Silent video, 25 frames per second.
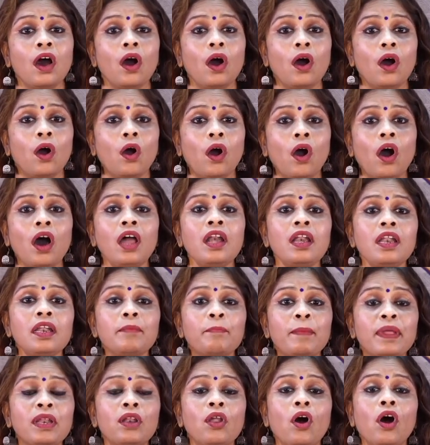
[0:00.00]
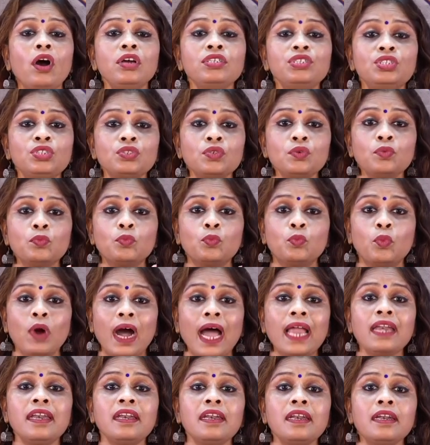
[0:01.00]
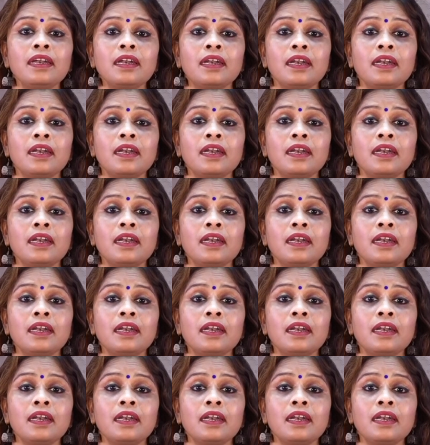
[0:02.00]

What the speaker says: All belong to one